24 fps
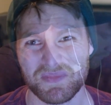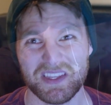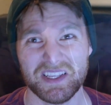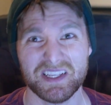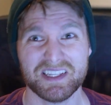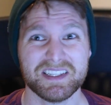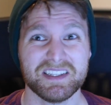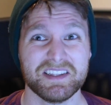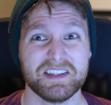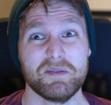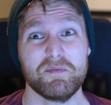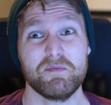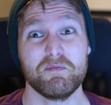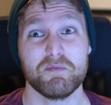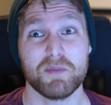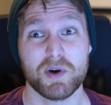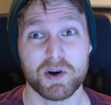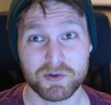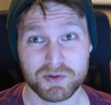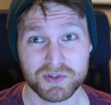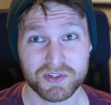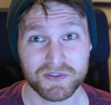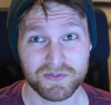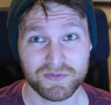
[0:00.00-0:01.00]
isn't the
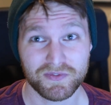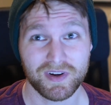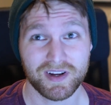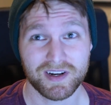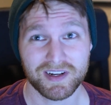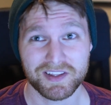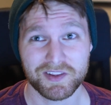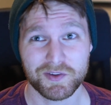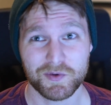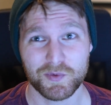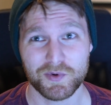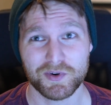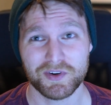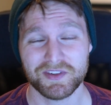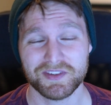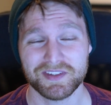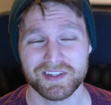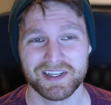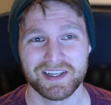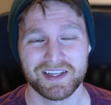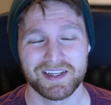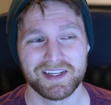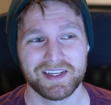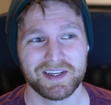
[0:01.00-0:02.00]
most fun in the world,